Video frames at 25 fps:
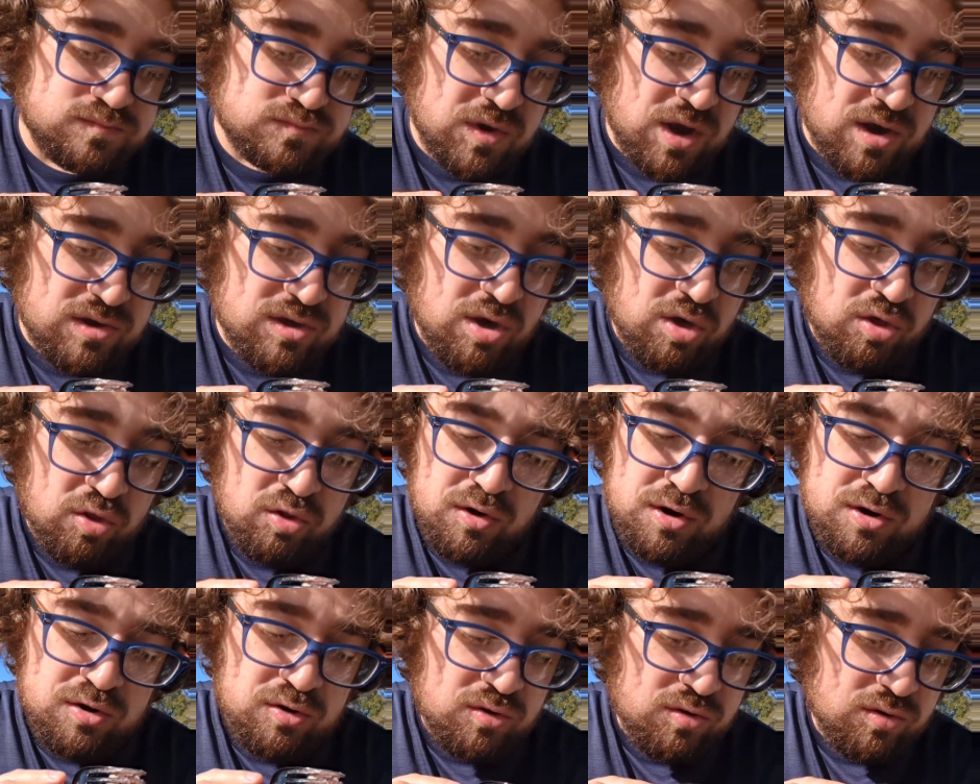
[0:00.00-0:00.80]
and the
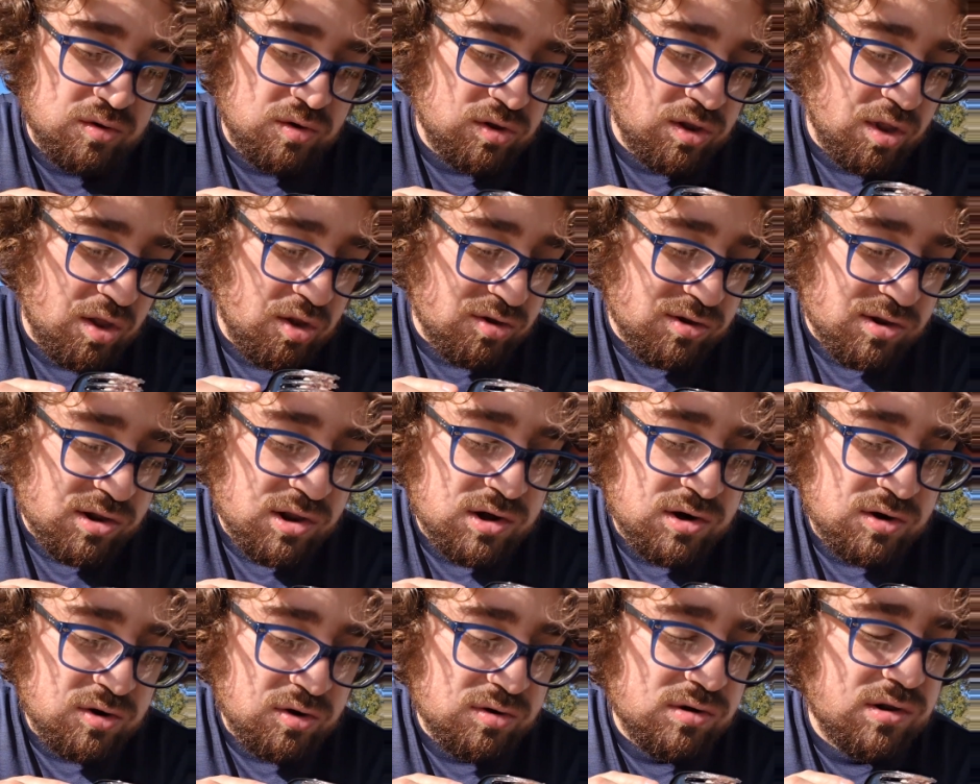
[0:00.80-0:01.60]
little
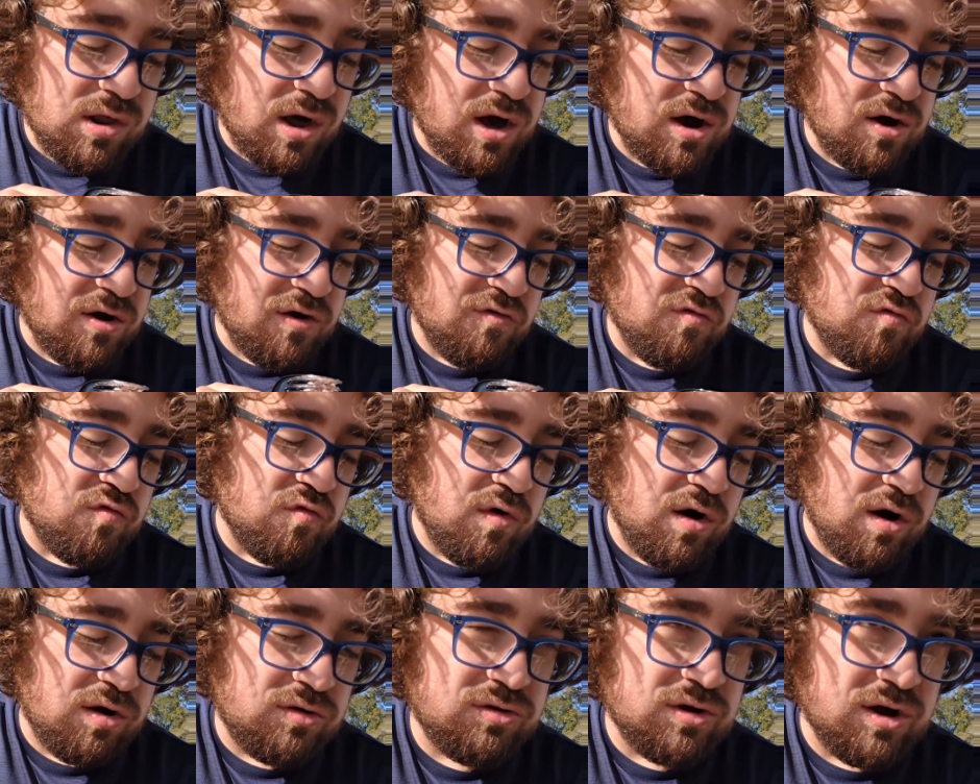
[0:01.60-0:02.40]
layer of
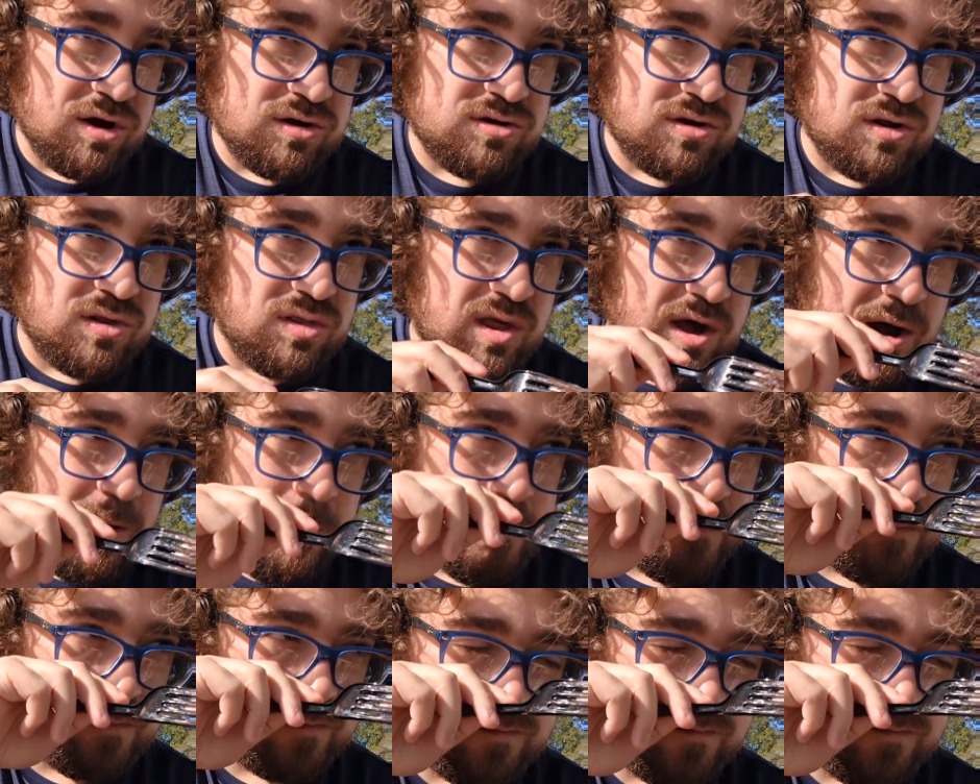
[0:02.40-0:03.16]
walnuts in there